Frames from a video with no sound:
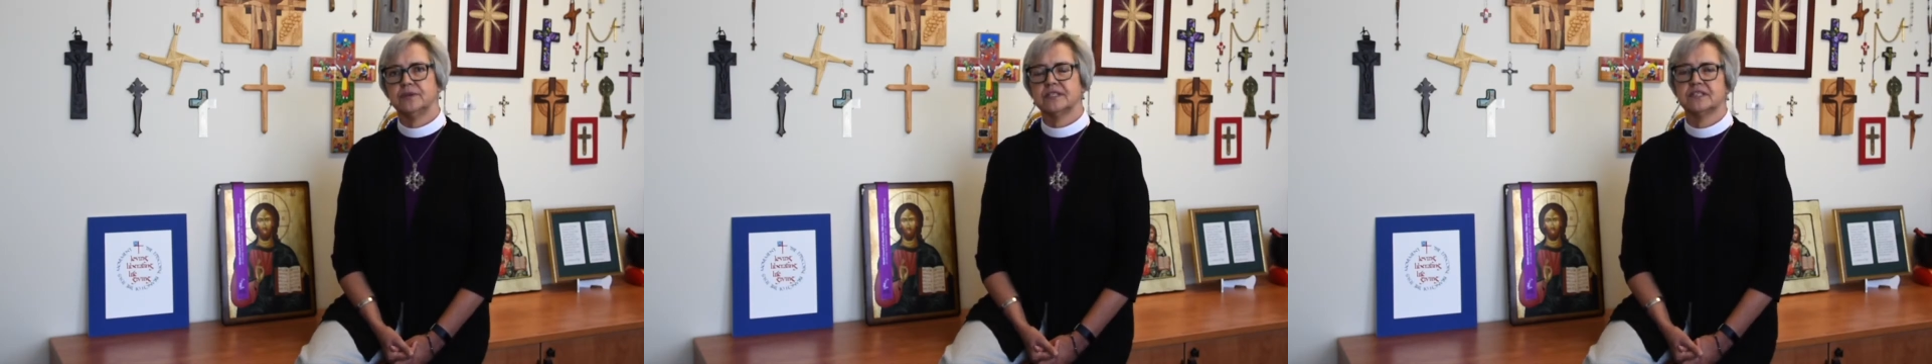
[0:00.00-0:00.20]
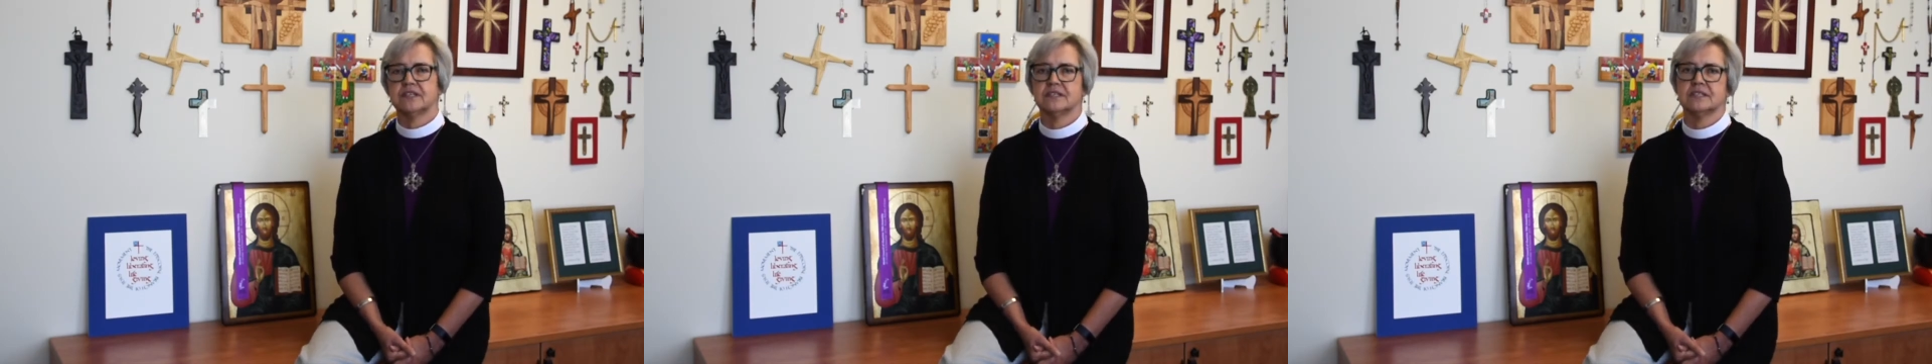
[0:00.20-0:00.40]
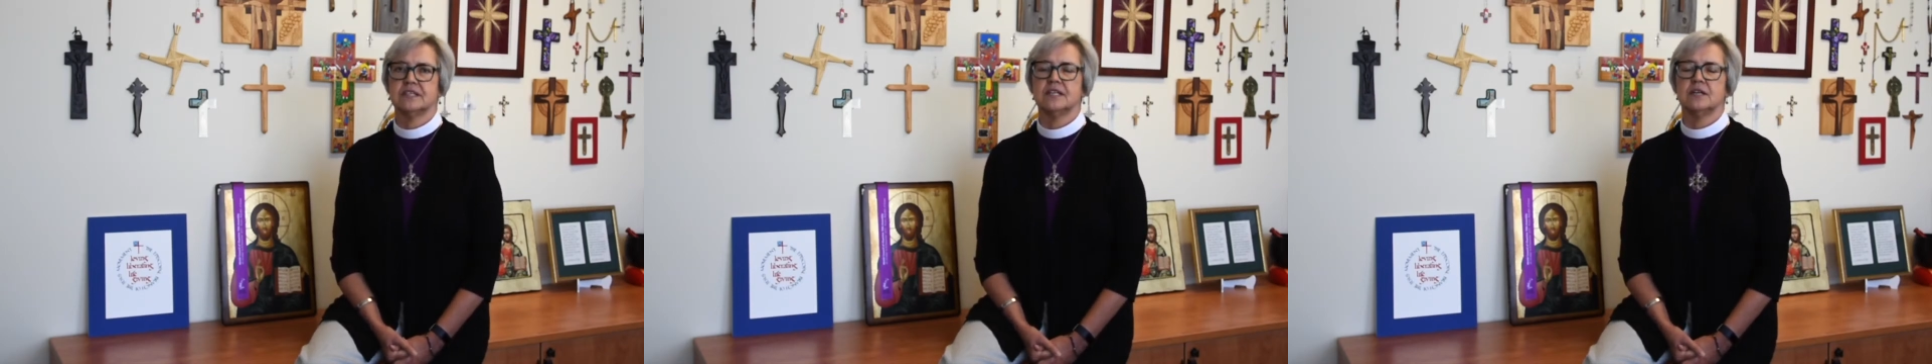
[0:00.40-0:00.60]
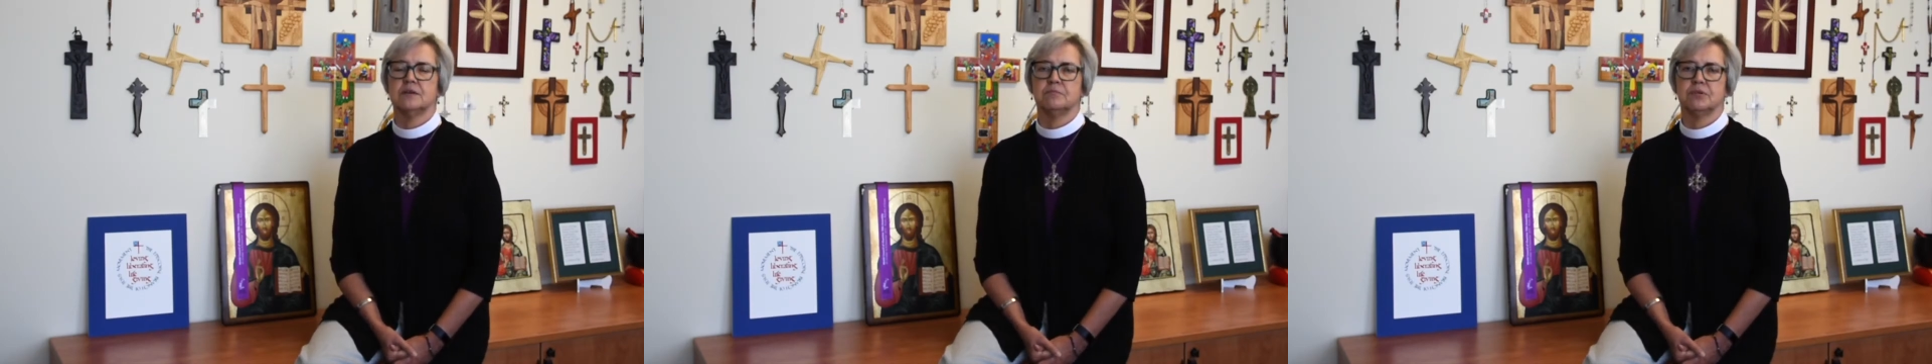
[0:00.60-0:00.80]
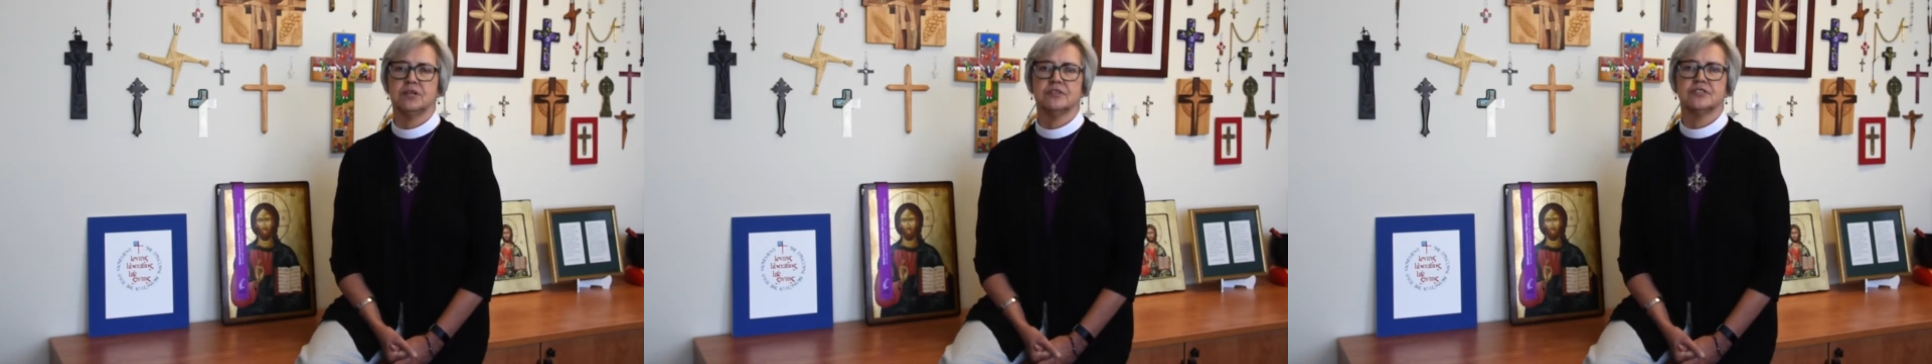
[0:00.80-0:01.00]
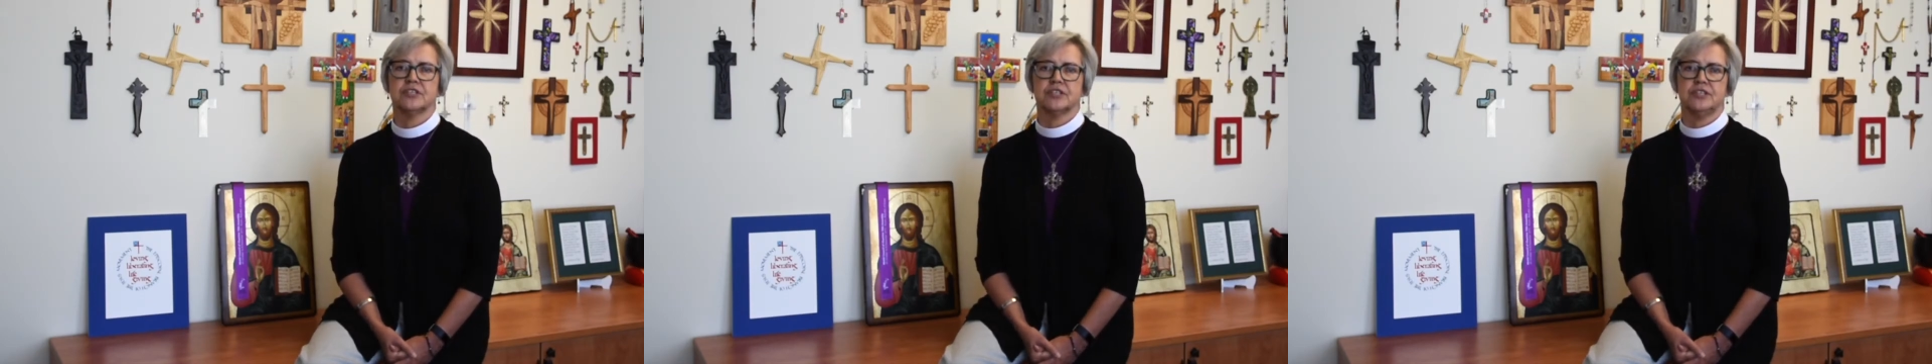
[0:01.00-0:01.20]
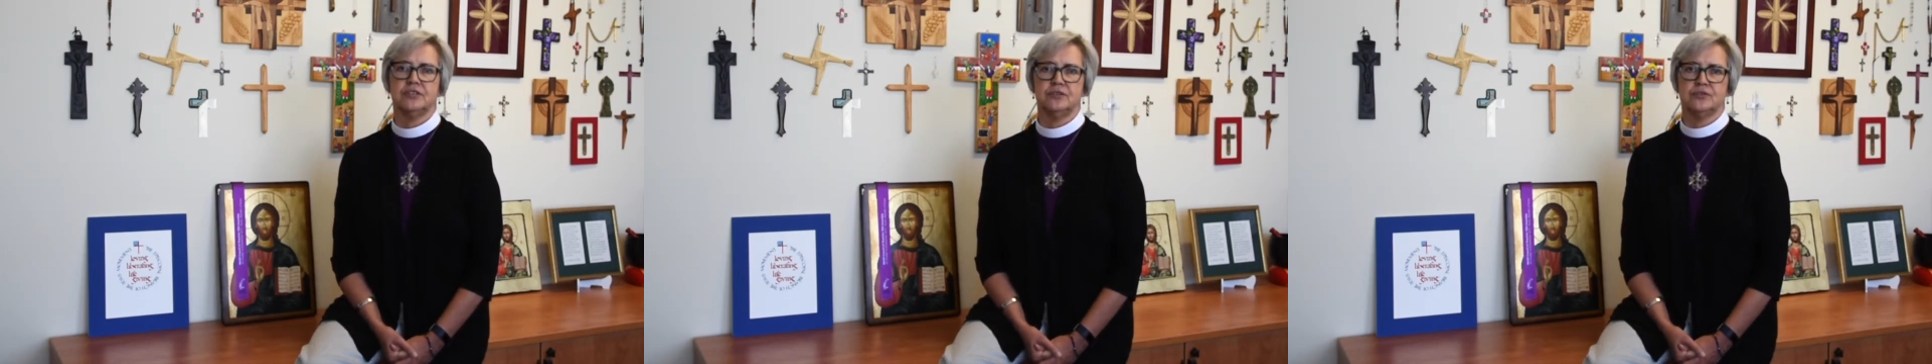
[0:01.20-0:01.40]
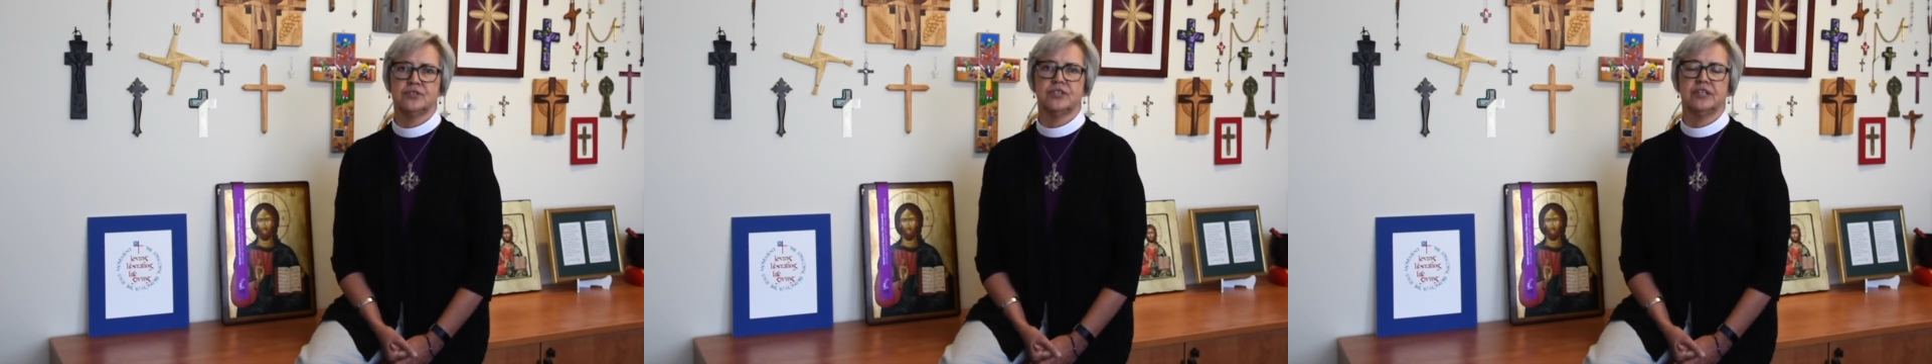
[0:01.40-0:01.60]
existed in
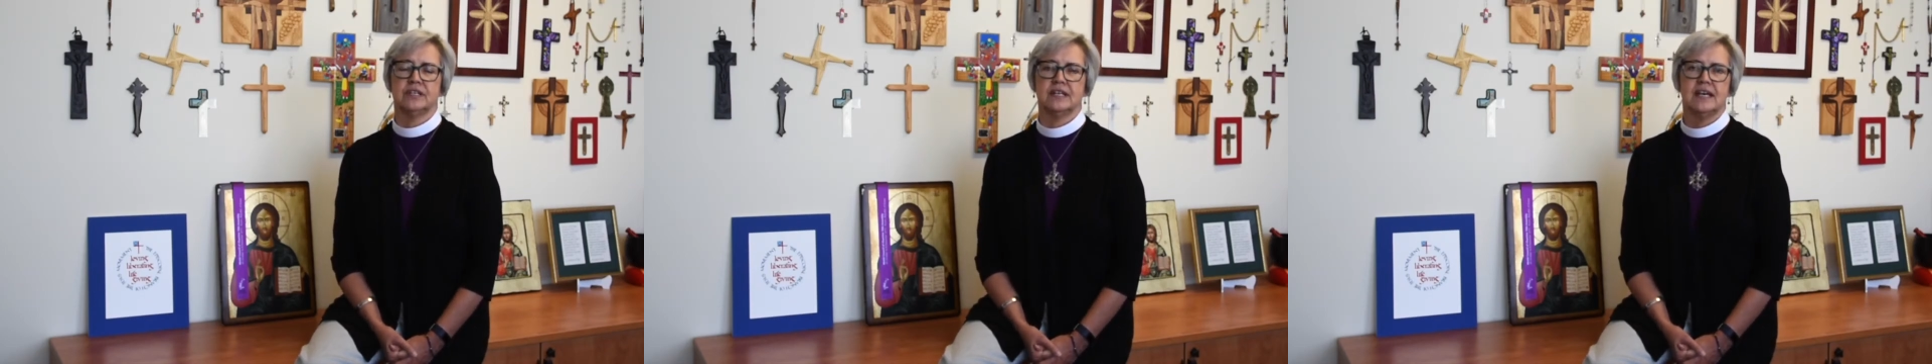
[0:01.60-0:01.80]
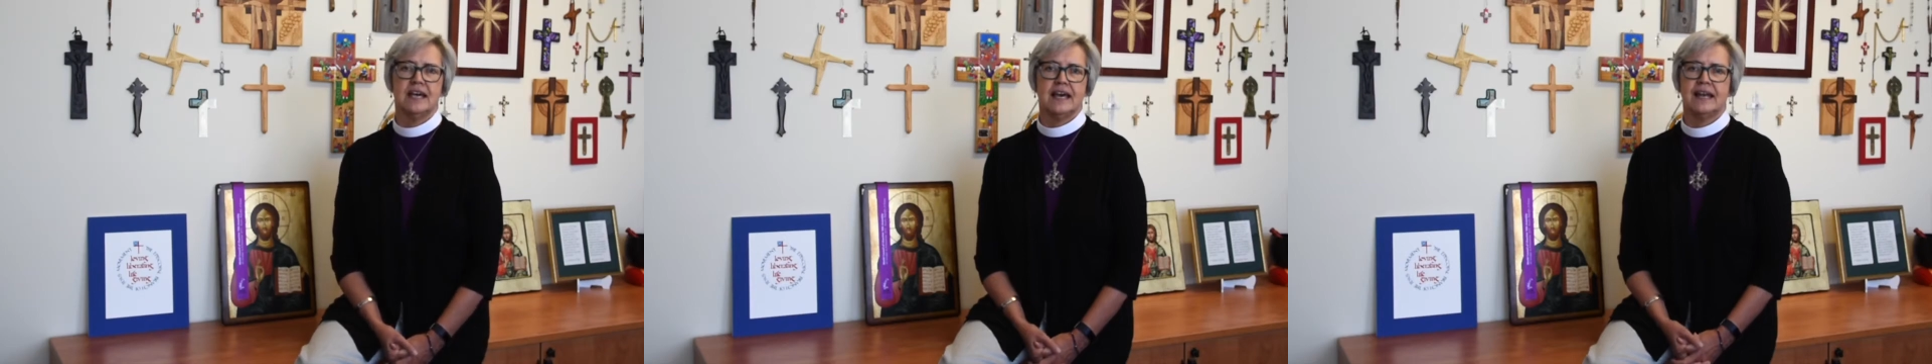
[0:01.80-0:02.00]
persecution